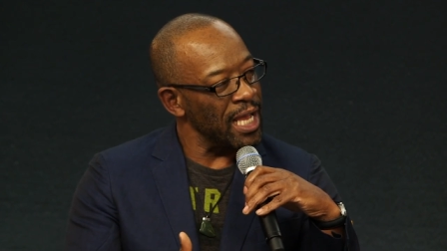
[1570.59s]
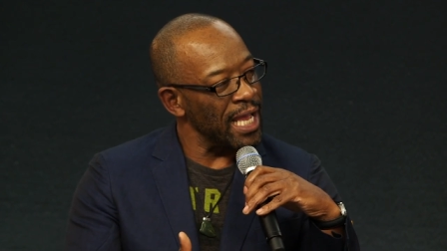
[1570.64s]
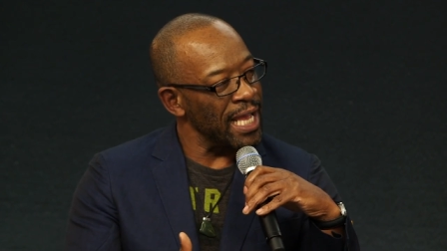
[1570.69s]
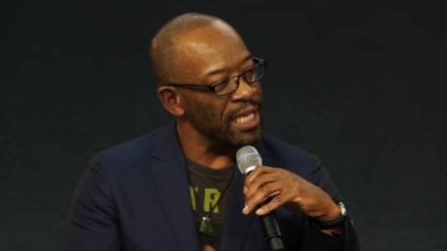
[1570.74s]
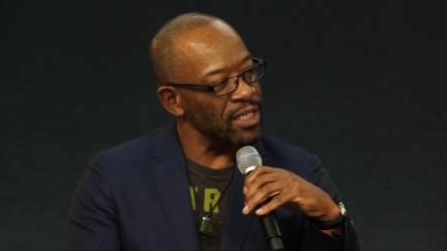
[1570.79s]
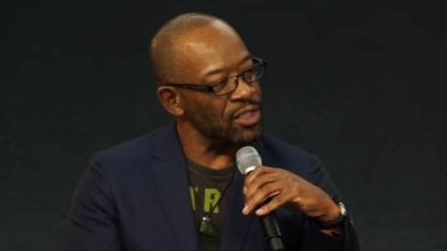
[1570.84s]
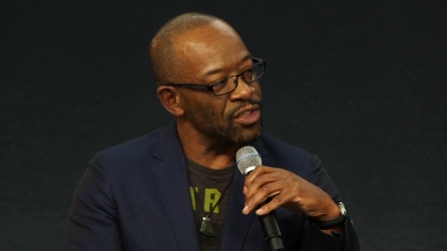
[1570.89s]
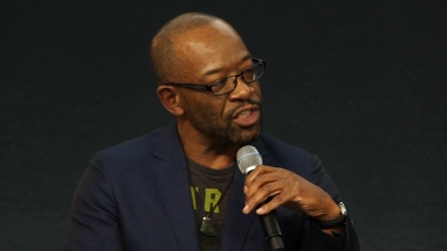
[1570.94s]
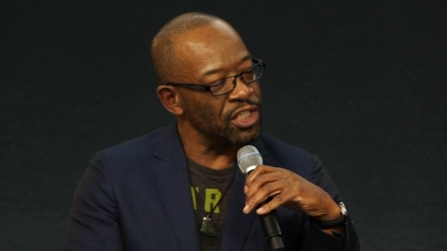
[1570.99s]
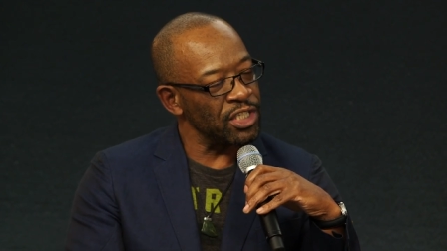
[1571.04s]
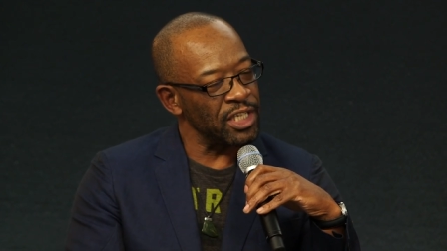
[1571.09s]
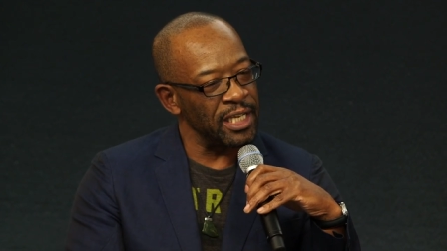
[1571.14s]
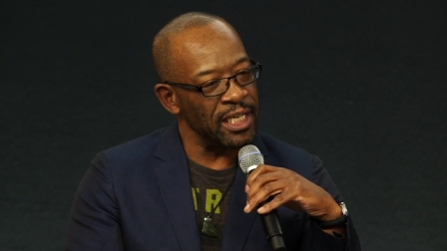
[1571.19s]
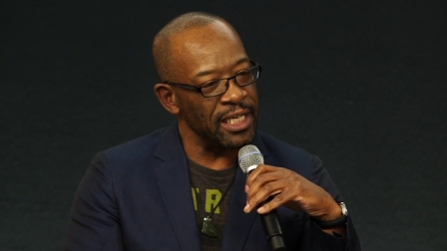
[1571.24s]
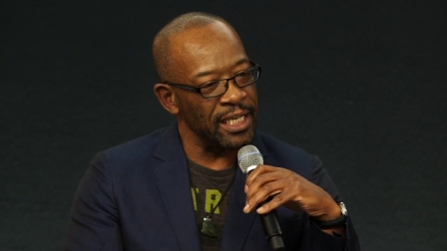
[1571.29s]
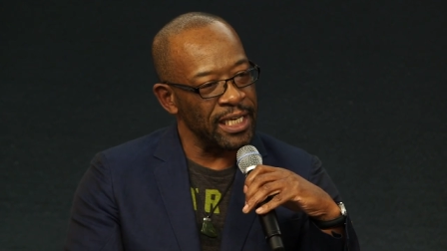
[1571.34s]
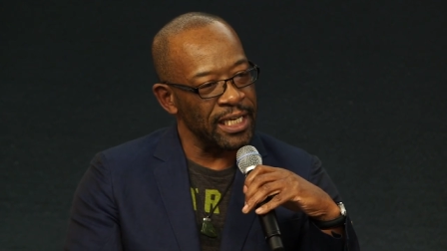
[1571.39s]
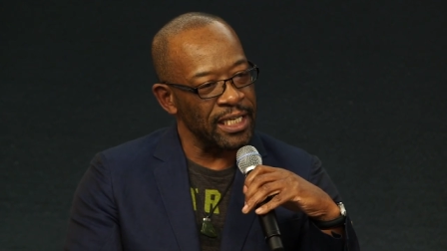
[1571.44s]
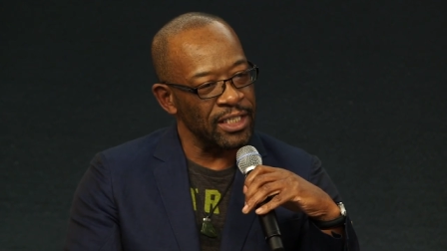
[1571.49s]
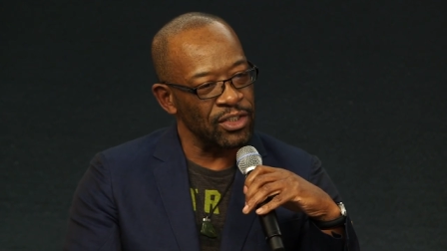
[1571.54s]
and
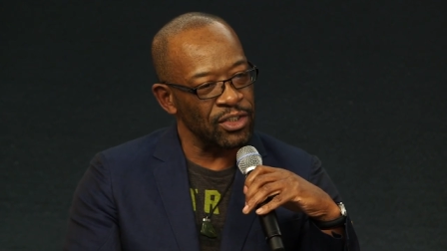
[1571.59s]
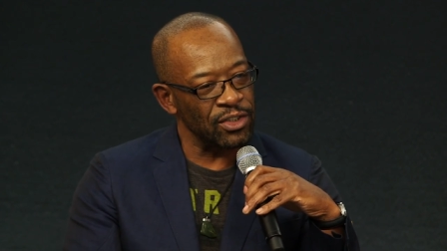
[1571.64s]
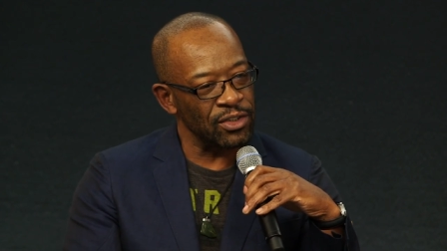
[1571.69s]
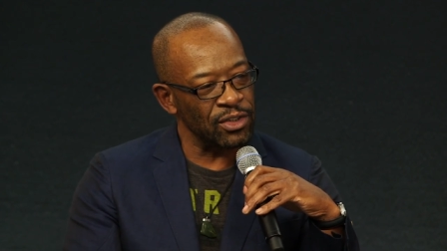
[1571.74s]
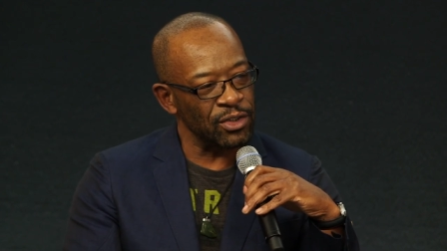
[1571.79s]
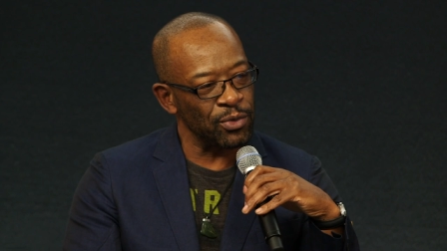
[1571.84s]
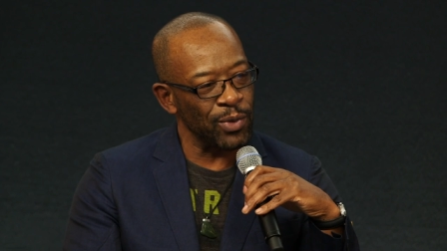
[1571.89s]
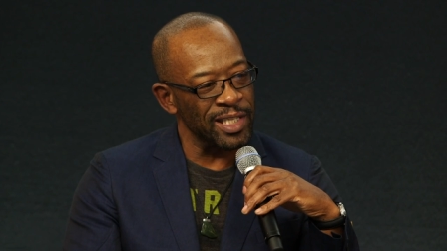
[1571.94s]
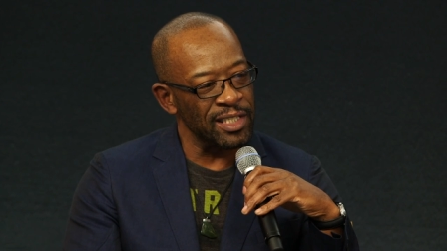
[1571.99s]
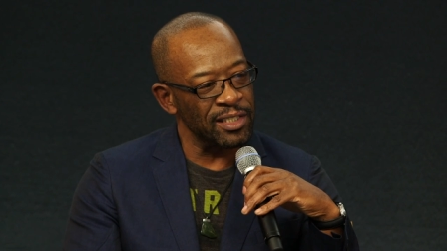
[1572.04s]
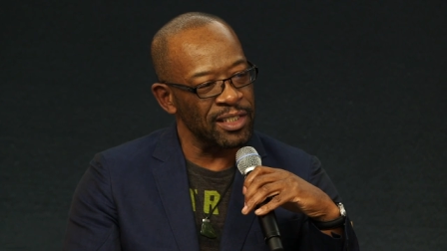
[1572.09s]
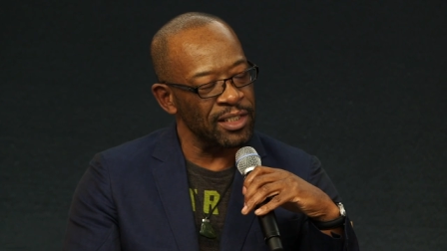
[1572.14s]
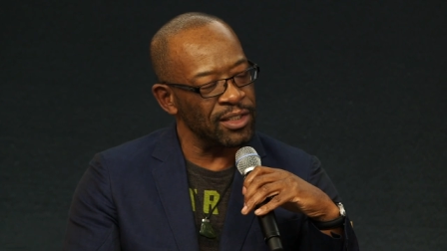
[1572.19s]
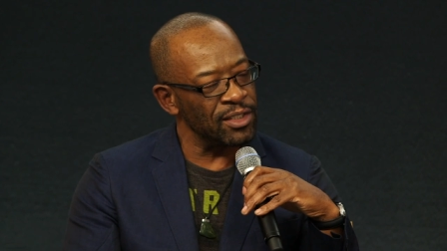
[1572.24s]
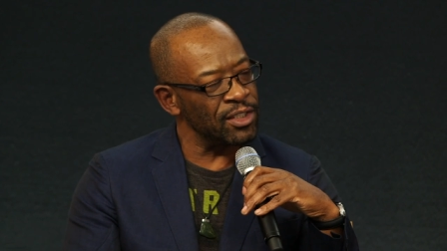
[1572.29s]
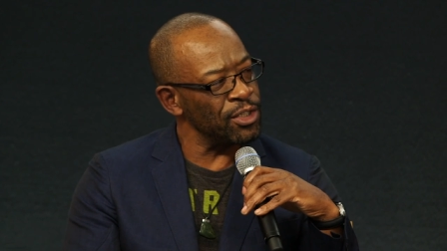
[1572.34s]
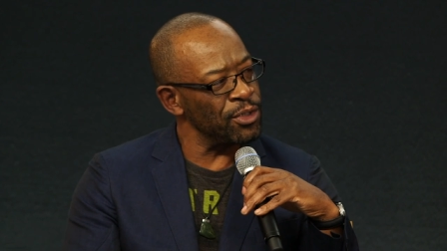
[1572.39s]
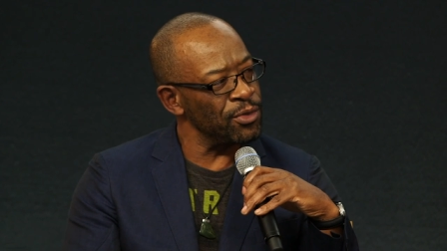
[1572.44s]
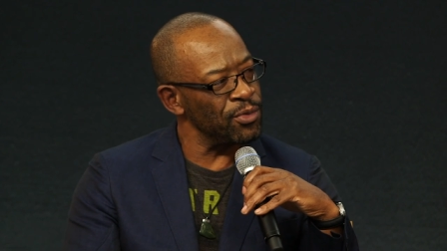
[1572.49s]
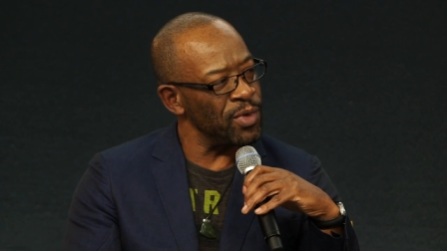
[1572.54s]
she is
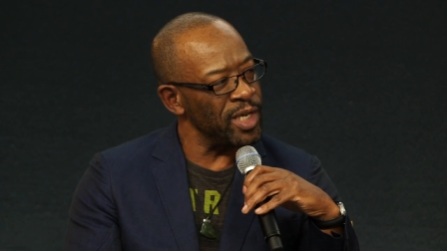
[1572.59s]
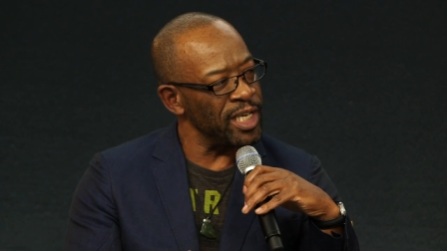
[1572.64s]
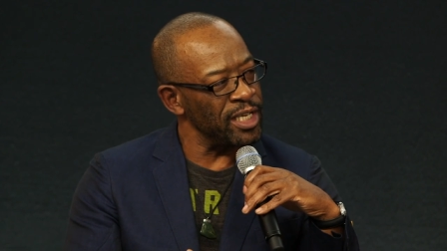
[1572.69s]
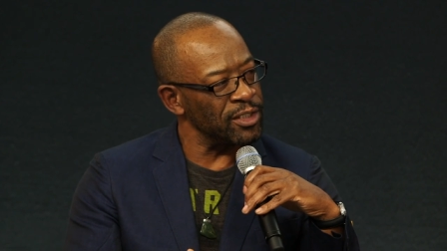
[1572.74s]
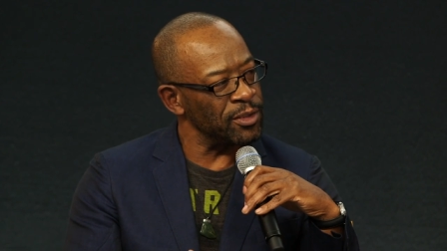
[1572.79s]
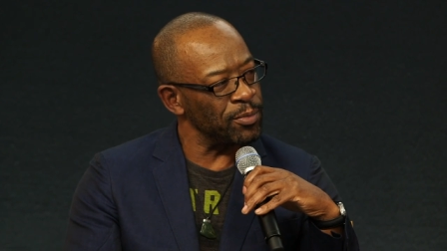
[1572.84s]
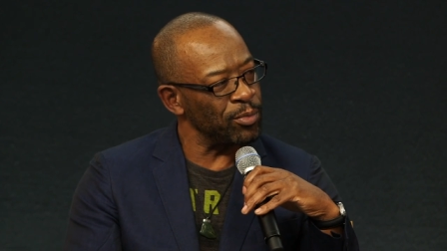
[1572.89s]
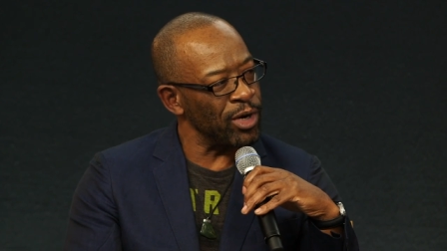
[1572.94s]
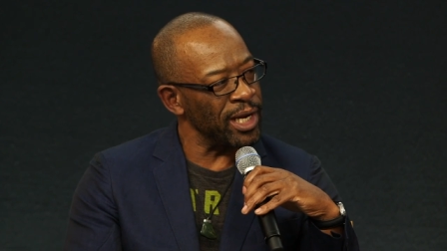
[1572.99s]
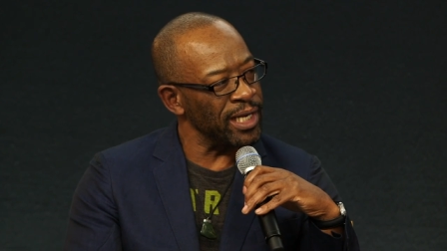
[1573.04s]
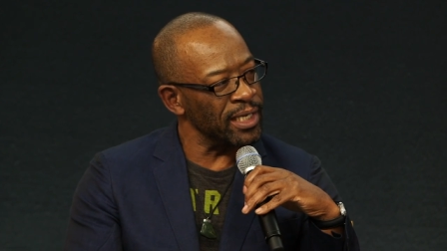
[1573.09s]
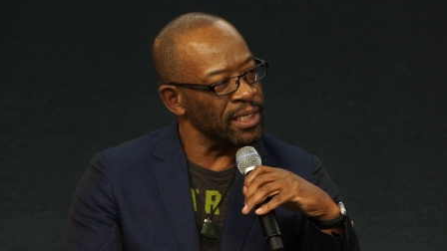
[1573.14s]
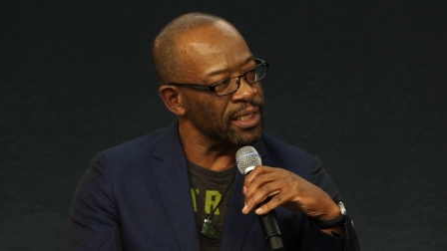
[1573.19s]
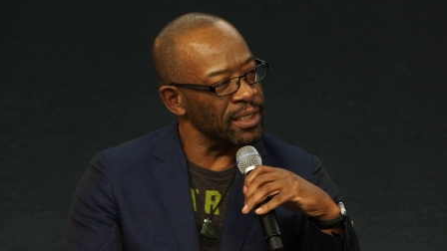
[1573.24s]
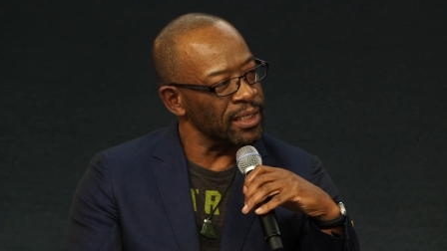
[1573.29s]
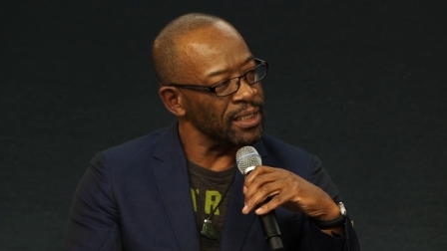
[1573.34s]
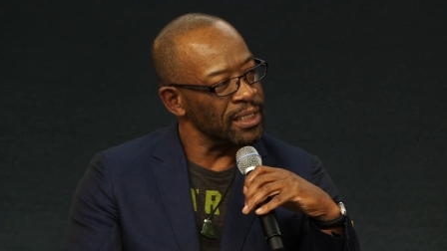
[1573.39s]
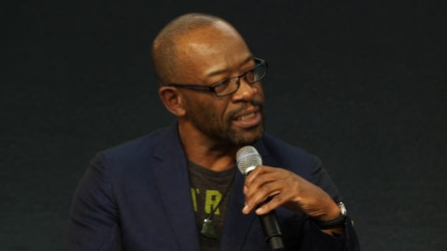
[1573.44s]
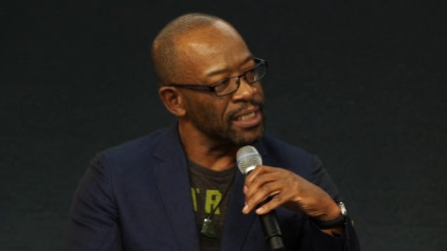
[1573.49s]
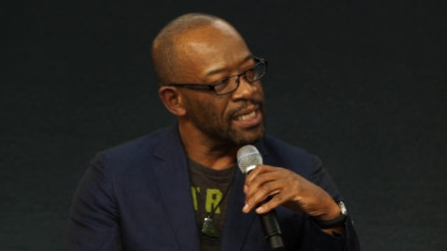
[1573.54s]
22 weeks pregnant.